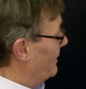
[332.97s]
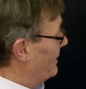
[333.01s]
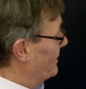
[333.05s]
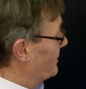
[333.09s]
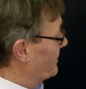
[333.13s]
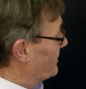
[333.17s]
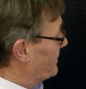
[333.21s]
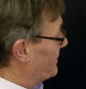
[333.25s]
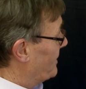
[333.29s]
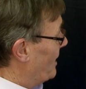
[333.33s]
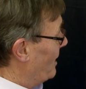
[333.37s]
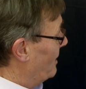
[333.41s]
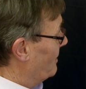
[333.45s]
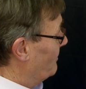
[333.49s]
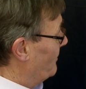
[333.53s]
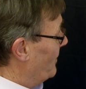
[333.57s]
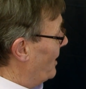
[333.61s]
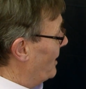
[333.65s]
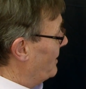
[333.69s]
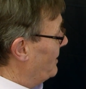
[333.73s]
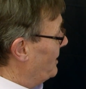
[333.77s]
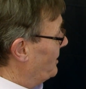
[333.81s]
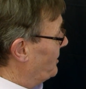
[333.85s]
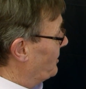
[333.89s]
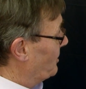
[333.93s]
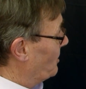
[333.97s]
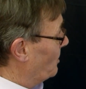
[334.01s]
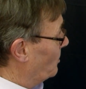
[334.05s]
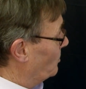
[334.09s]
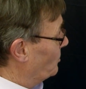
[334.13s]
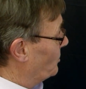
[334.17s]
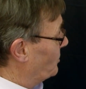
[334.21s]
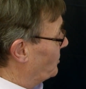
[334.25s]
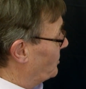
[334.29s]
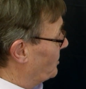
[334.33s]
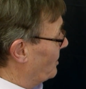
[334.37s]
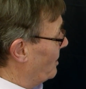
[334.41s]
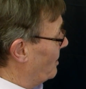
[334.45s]
it's telling me I need to
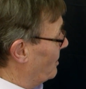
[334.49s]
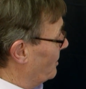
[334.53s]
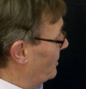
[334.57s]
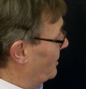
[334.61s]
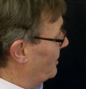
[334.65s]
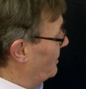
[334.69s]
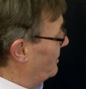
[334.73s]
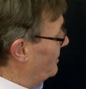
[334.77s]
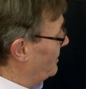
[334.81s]
go darker